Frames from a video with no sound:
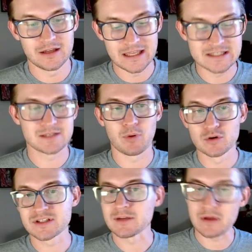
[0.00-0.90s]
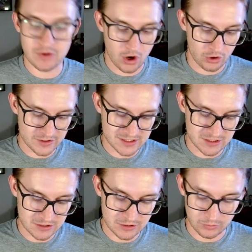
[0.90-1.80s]
is supposed to be the hardest to
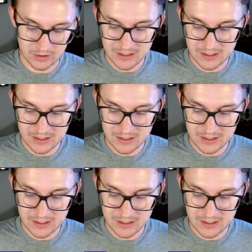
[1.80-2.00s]
do.